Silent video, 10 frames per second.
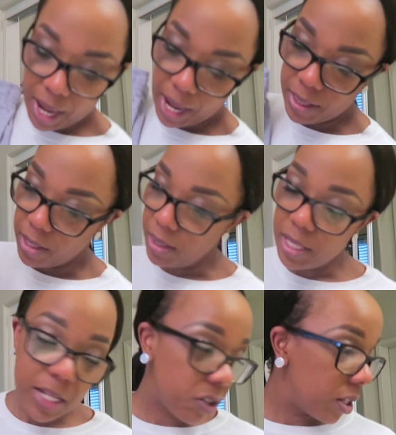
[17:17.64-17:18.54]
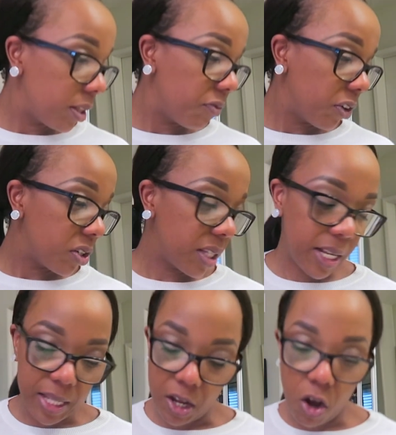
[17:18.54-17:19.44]
And then these are the first
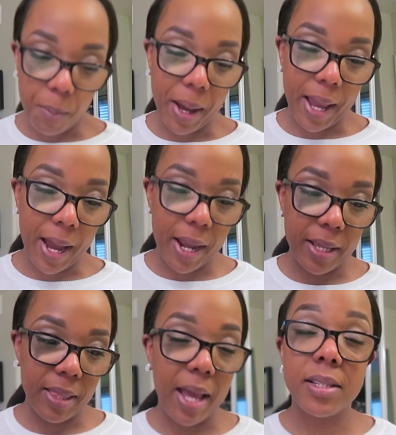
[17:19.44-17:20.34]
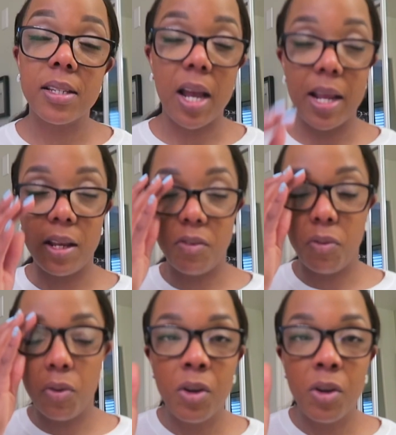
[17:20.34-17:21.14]
things that caught my eye and that's kind of